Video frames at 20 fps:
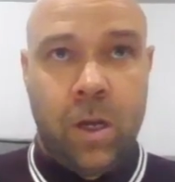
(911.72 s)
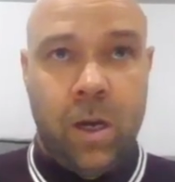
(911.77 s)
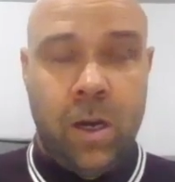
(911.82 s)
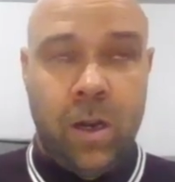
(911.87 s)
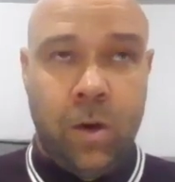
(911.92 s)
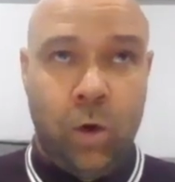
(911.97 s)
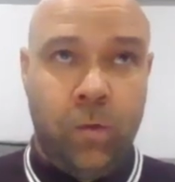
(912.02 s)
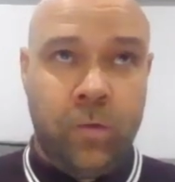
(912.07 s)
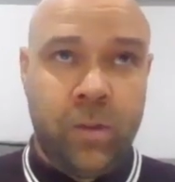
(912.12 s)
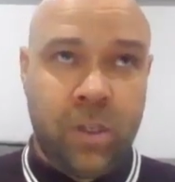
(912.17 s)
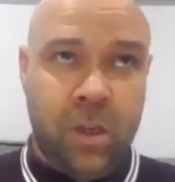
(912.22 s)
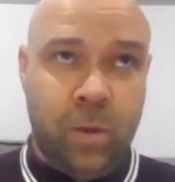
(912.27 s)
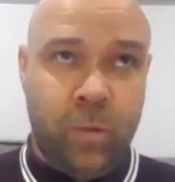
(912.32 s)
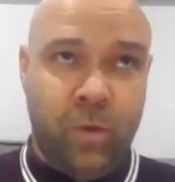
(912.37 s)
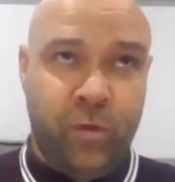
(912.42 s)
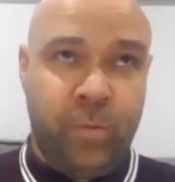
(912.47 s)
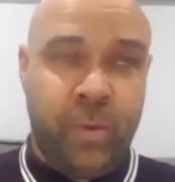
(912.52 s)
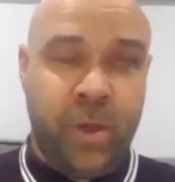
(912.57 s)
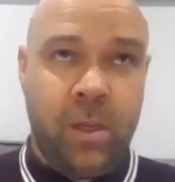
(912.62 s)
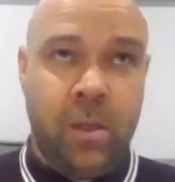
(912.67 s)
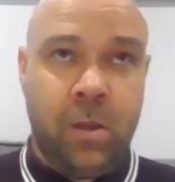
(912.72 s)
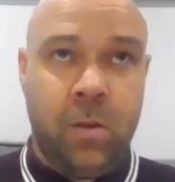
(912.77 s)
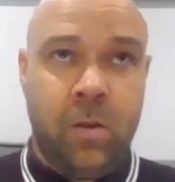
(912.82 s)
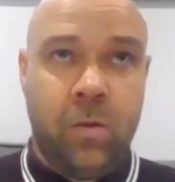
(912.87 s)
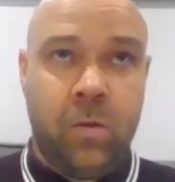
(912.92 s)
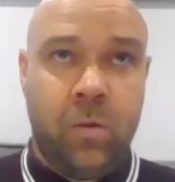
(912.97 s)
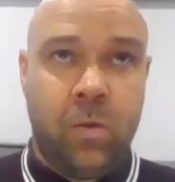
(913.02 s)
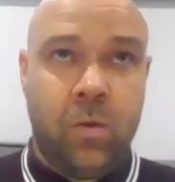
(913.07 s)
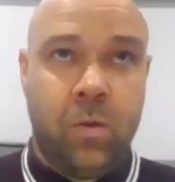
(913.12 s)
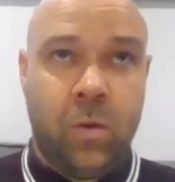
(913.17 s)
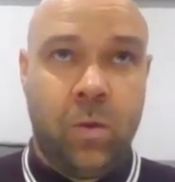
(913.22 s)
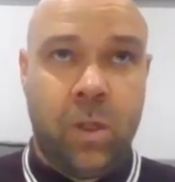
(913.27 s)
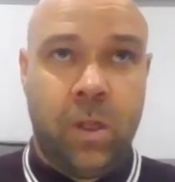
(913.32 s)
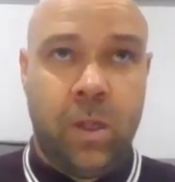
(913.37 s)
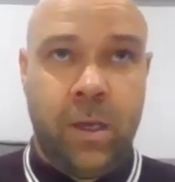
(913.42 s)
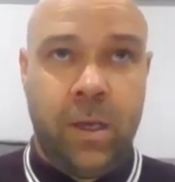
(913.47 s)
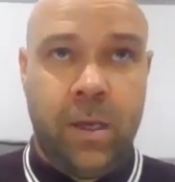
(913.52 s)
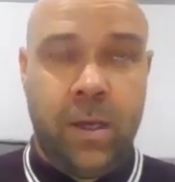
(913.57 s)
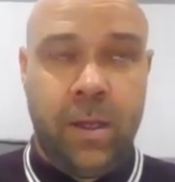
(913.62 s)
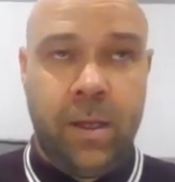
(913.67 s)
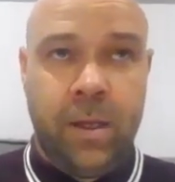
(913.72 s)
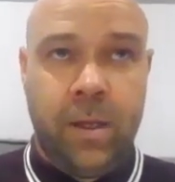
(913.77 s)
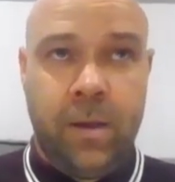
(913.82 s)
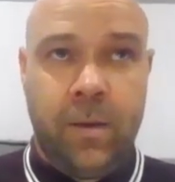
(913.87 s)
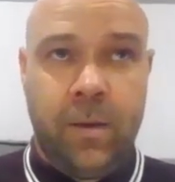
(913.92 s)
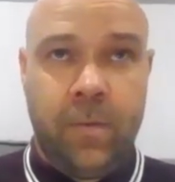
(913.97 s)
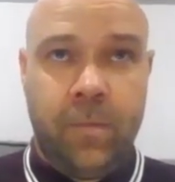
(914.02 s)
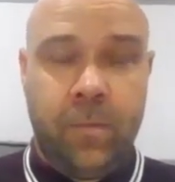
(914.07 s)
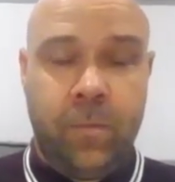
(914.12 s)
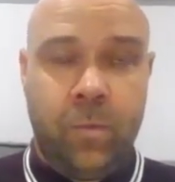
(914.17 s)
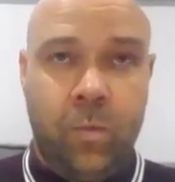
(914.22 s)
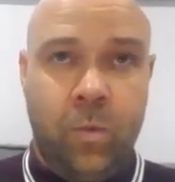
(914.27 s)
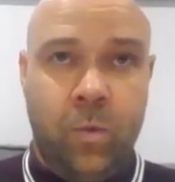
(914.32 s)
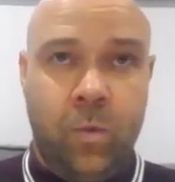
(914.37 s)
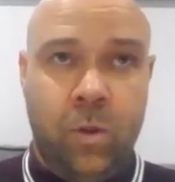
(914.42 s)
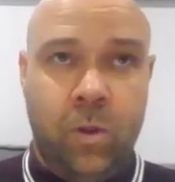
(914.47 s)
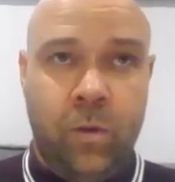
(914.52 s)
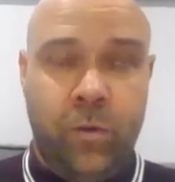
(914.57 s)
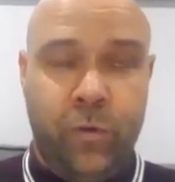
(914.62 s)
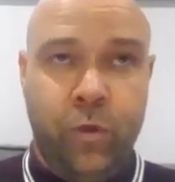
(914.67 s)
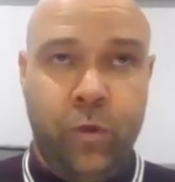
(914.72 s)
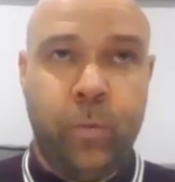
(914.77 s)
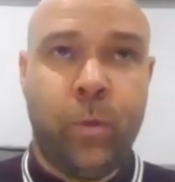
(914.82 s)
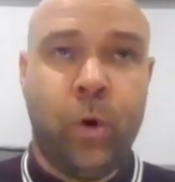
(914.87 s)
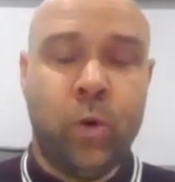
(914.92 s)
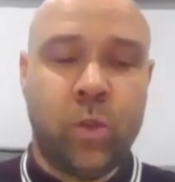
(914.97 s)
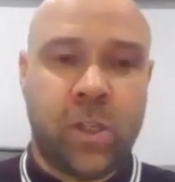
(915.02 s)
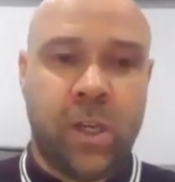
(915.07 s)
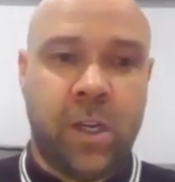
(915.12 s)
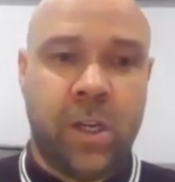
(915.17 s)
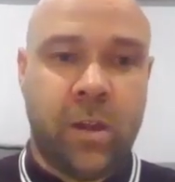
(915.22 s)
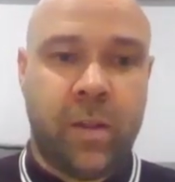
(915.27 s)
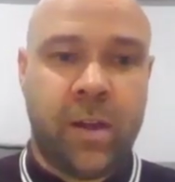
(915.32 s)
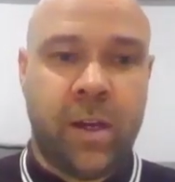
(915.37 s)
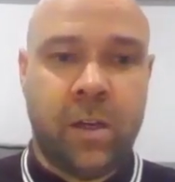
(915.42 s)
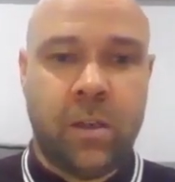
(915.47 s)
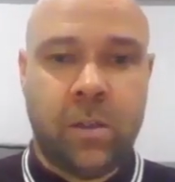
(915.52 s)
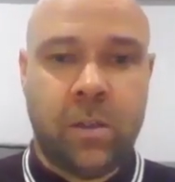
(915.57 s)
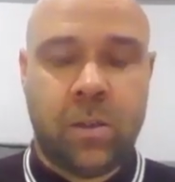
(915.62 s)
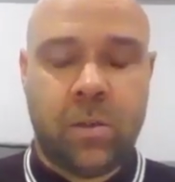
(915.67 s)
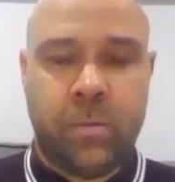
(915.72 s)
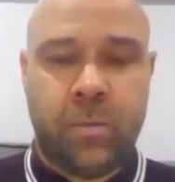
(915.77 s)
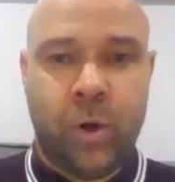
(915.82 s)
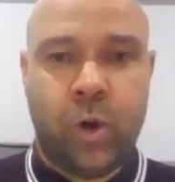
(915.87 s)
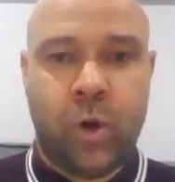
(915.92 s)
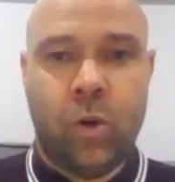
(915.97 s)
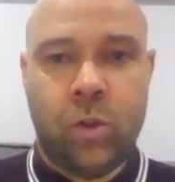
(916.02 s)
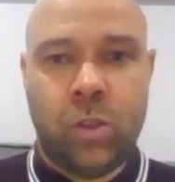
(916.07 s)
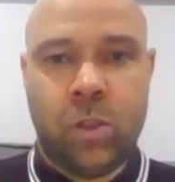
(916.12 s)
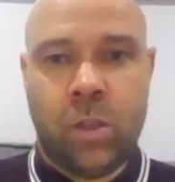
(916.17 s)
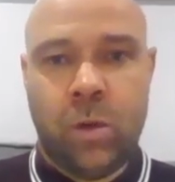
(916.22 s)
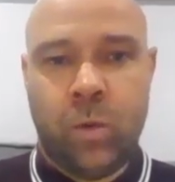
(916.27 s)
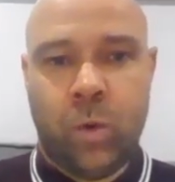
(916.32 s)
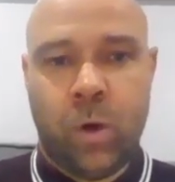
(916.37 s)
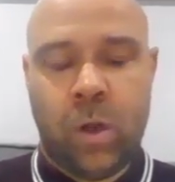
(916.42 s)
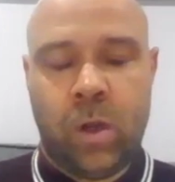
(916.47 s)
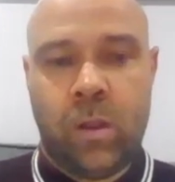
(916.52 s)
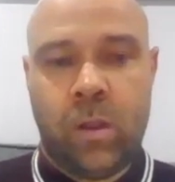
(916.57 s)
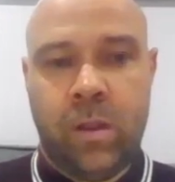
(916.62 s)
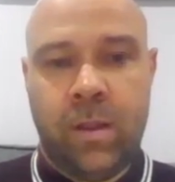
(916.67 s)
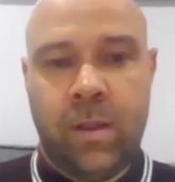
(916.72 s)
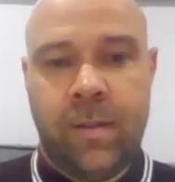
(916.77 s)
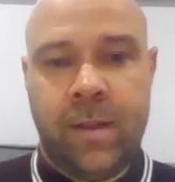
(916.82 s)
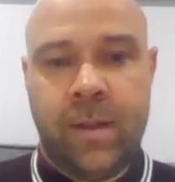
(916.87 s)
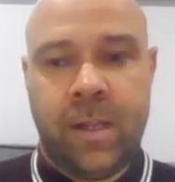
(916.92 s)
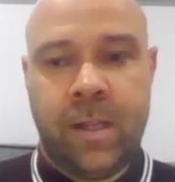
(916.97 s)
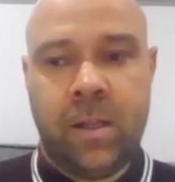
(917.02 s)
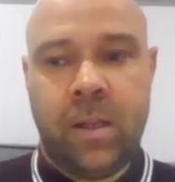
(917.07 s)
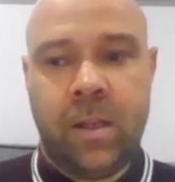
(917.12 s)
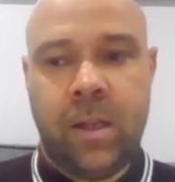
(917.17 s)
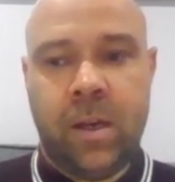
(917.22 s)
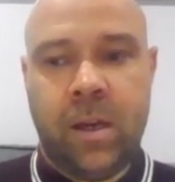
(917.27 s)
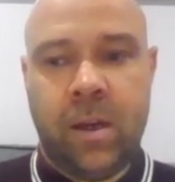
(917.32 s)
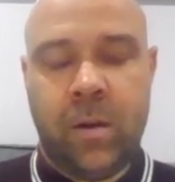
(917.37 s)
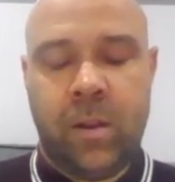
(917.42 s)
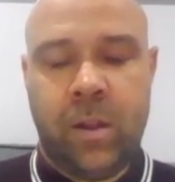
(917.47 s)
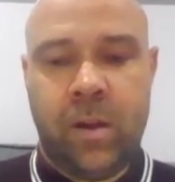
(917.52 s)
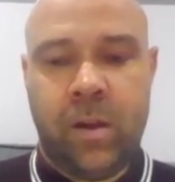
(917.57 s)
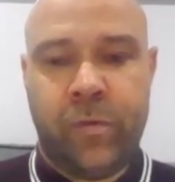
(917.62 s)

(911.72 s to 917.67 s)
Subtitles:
And obviously we've been the football side of things, because of the work that they did in there.